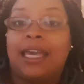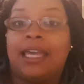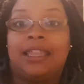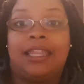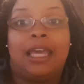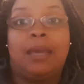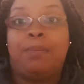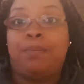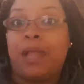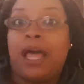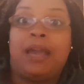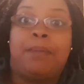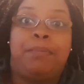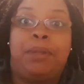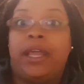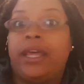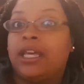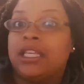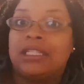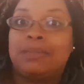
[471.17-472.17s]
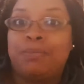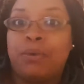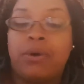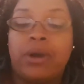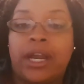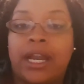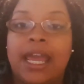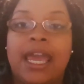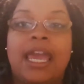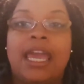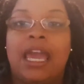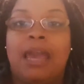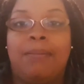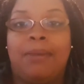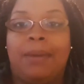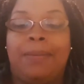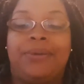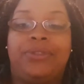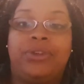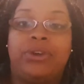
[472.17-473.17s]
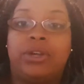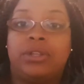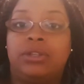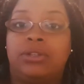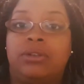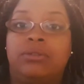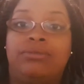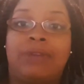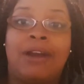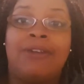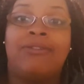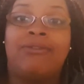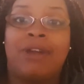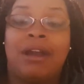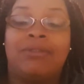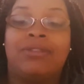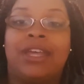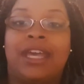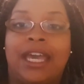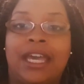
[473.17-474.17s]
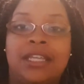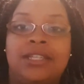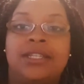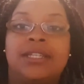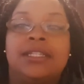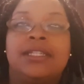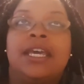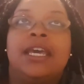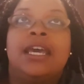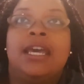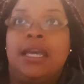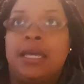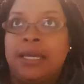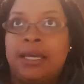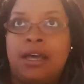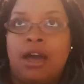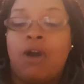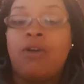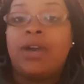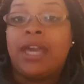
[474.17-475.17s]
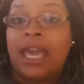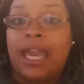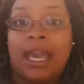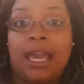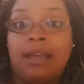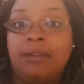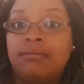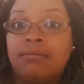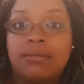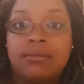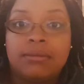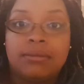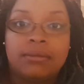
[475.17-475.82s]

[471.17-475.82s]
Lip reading: and they play a sport and maybe they're a little rough around the edges, okay.